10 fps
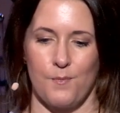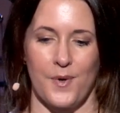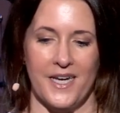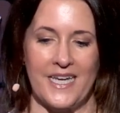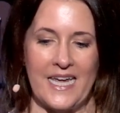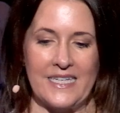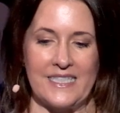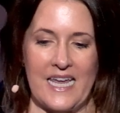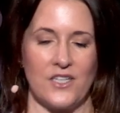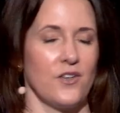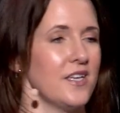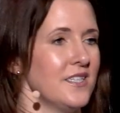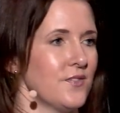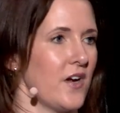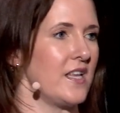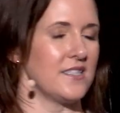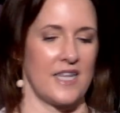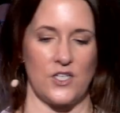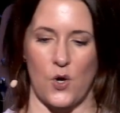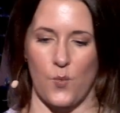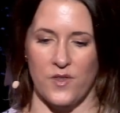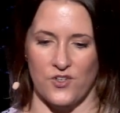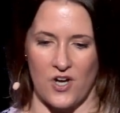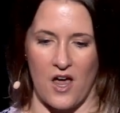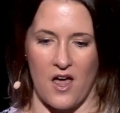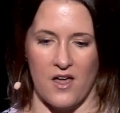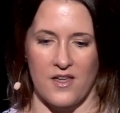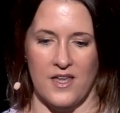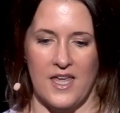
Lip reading: But again, Daniel and his friends, they don't withdraw.